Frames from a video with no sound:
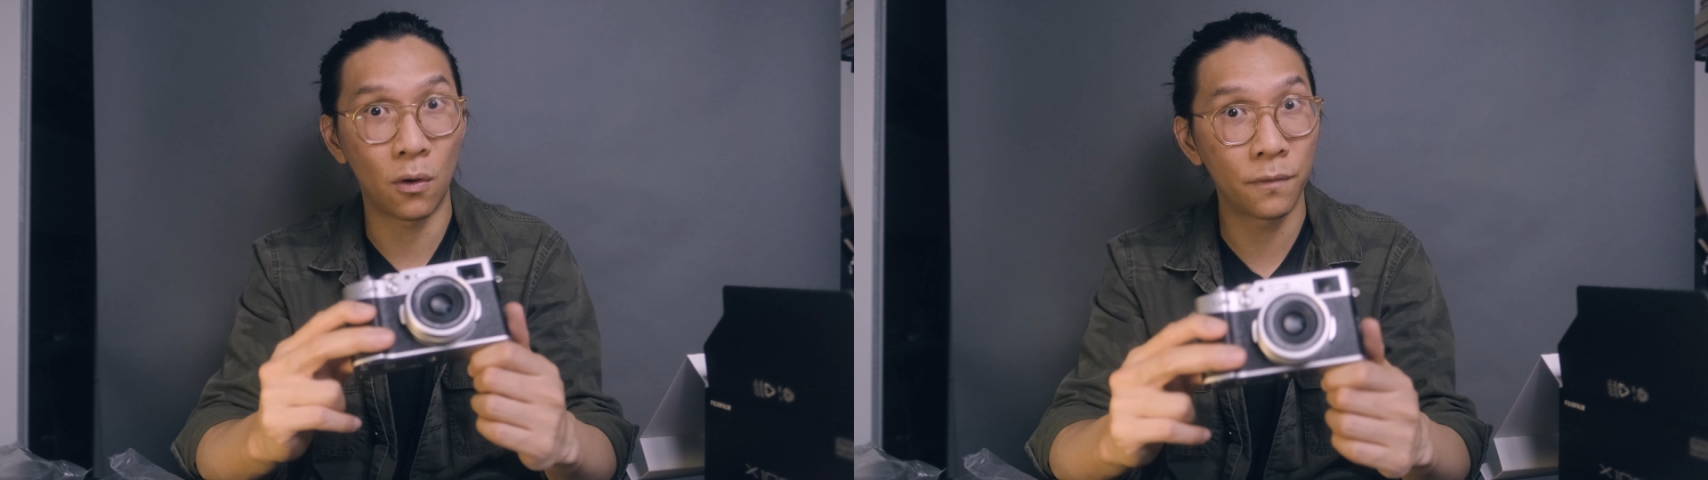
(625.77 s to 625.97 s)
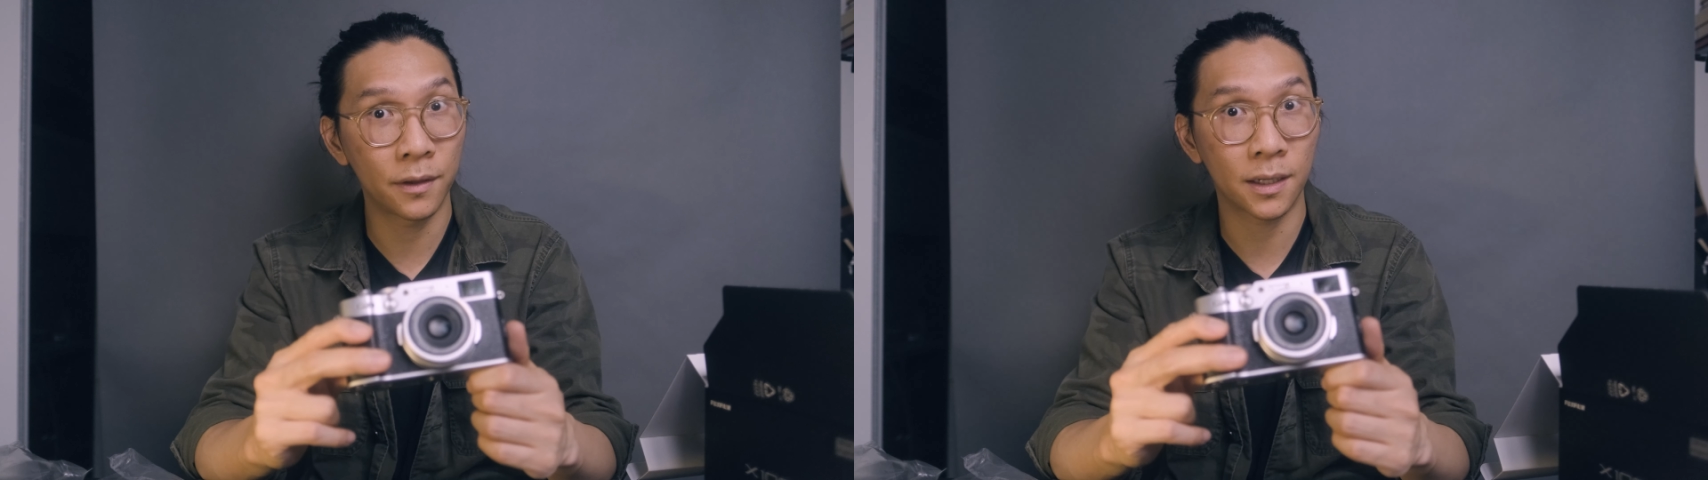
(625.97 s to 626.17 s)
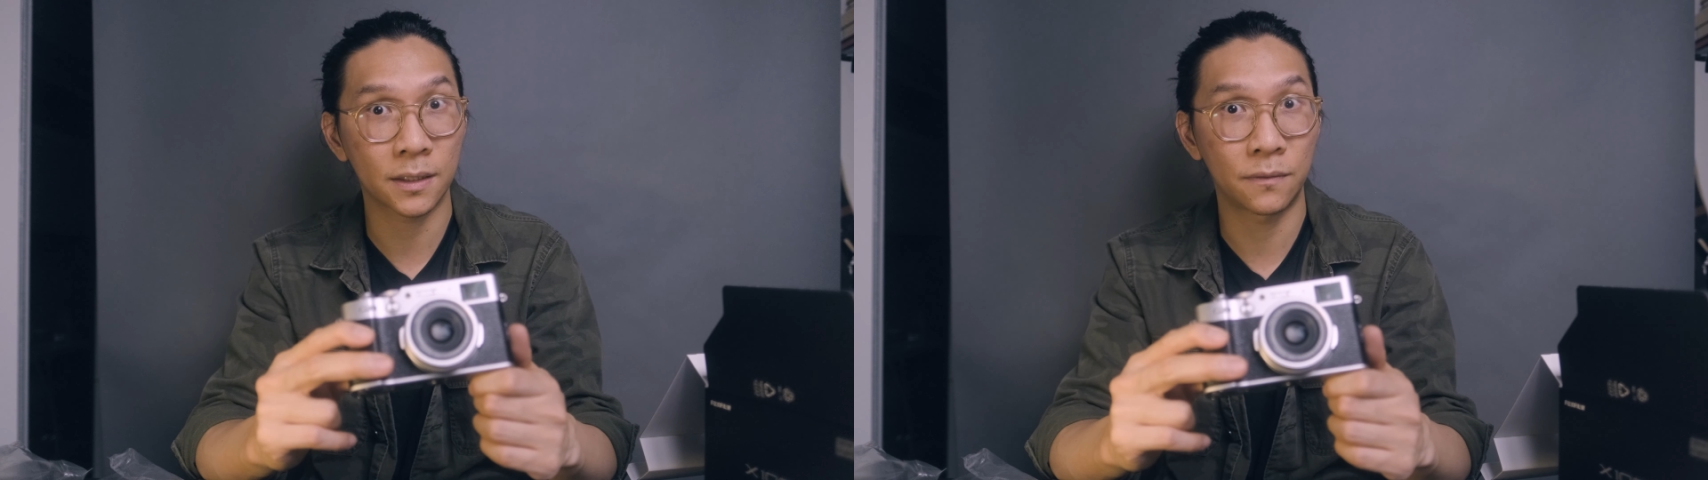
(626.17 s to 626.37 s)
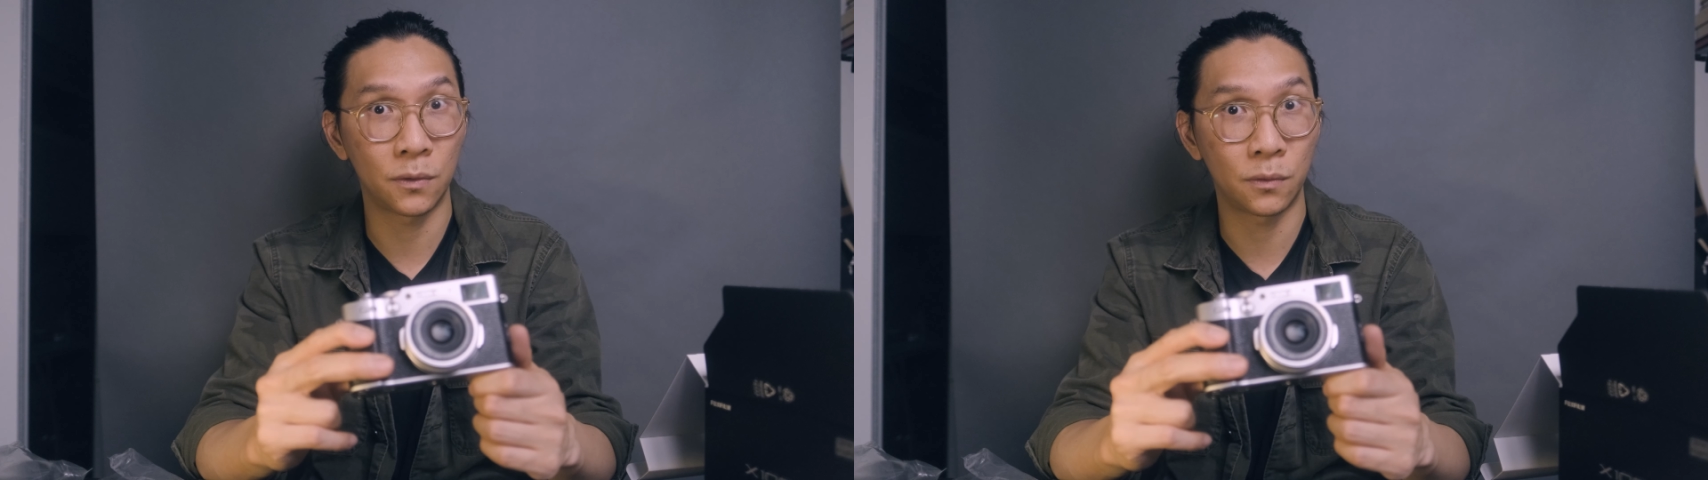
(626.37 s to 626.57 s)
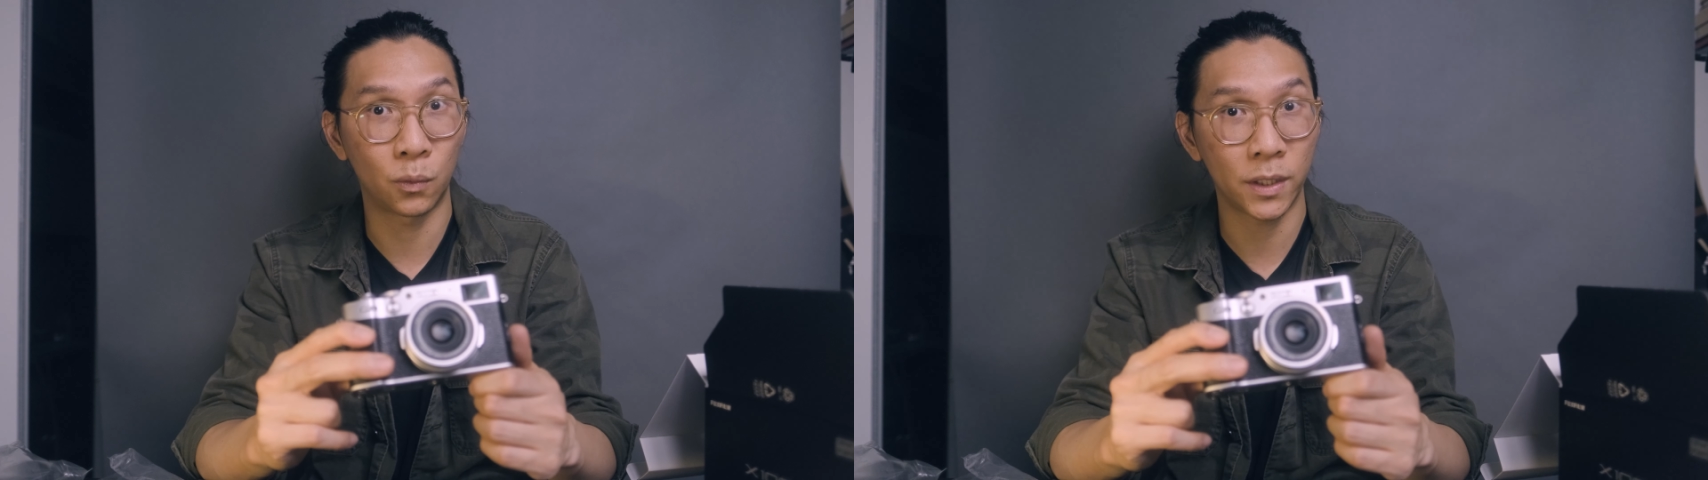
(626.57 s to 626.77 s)
over the next
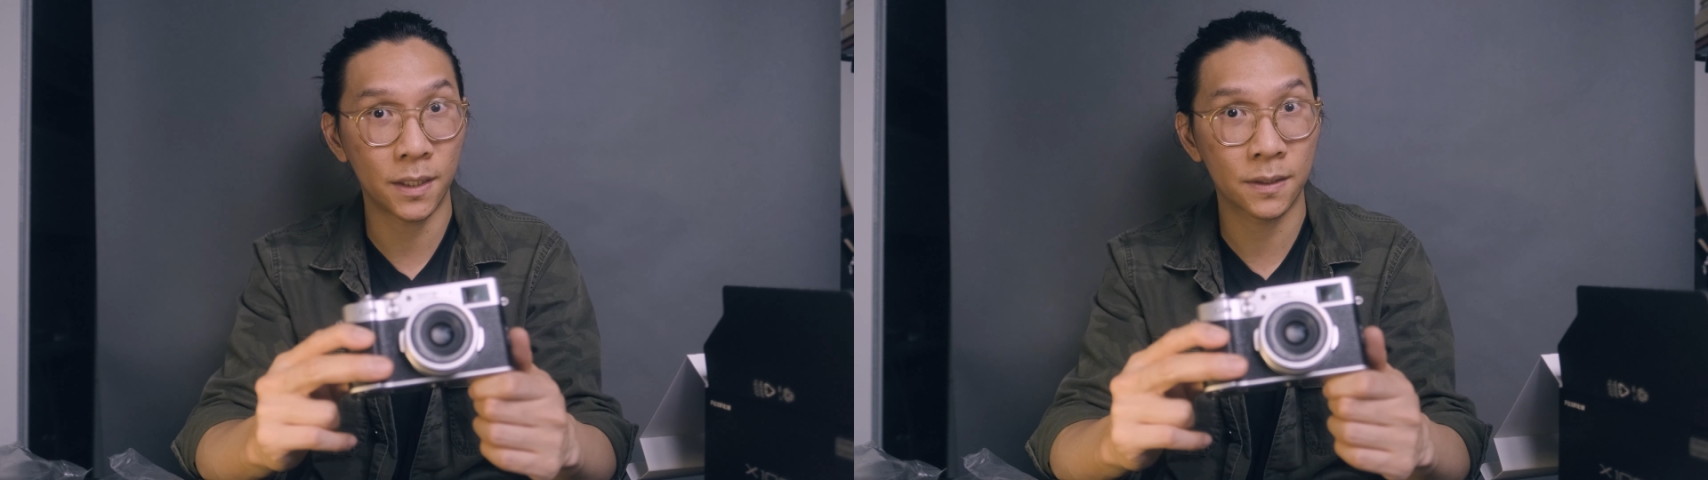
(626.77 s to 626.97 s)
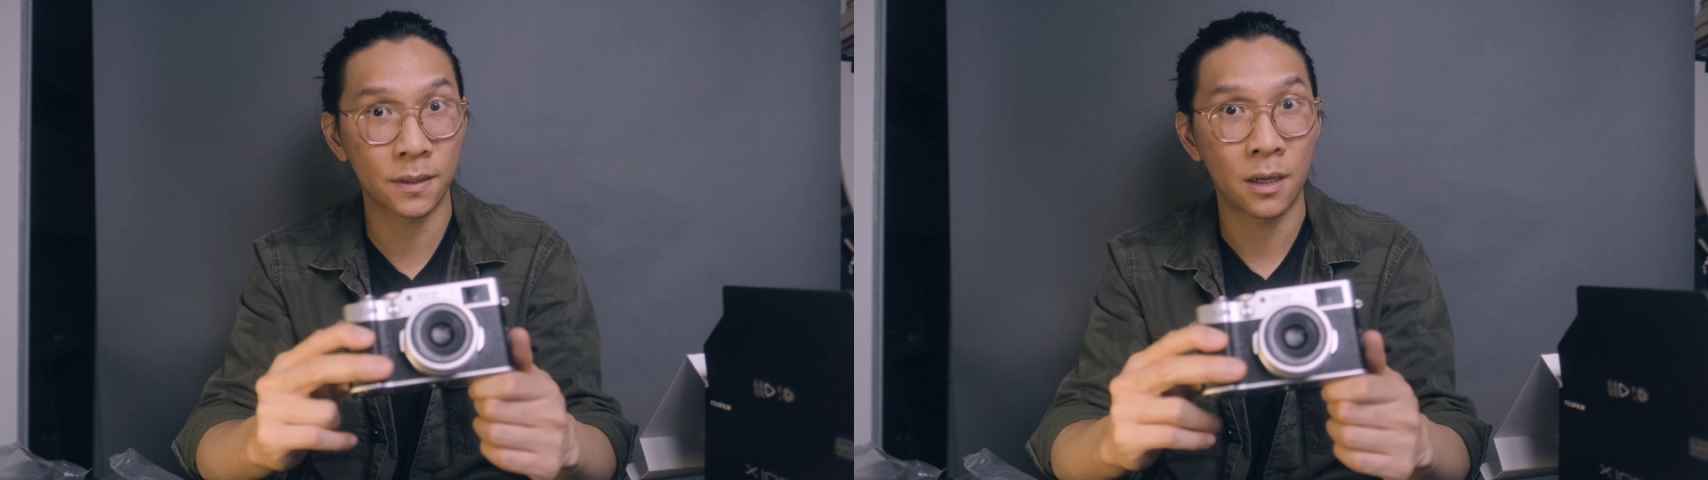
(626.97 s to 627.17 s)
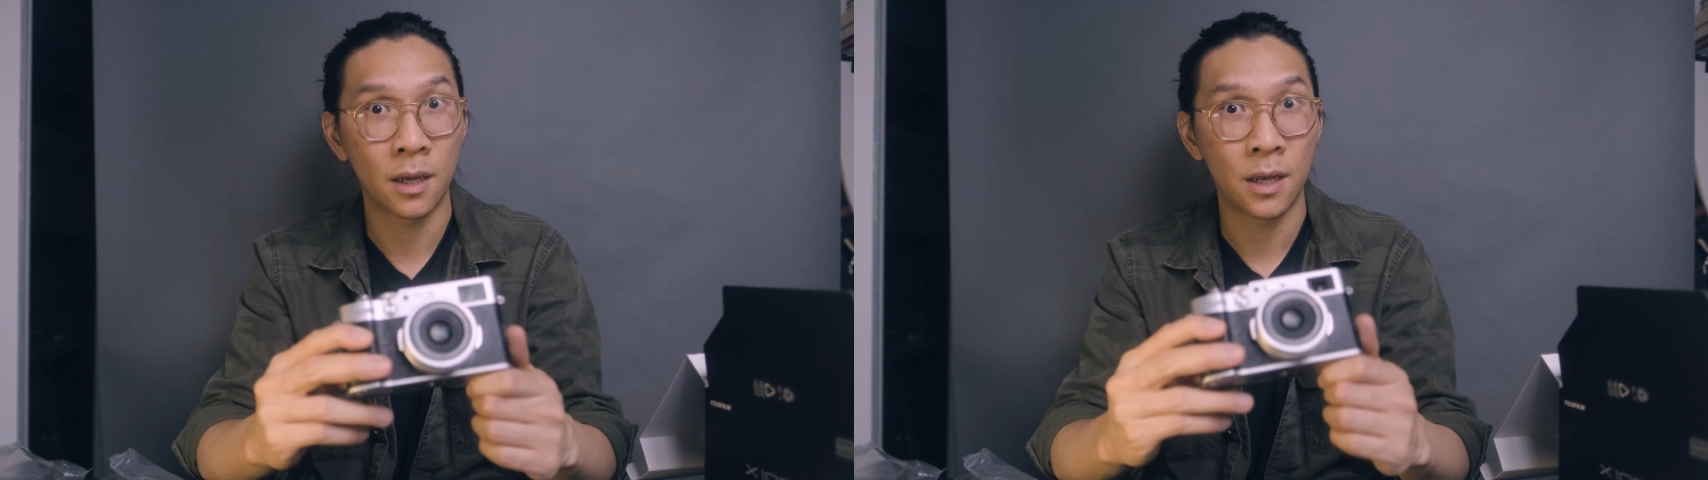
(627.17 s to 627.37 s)
few weeks.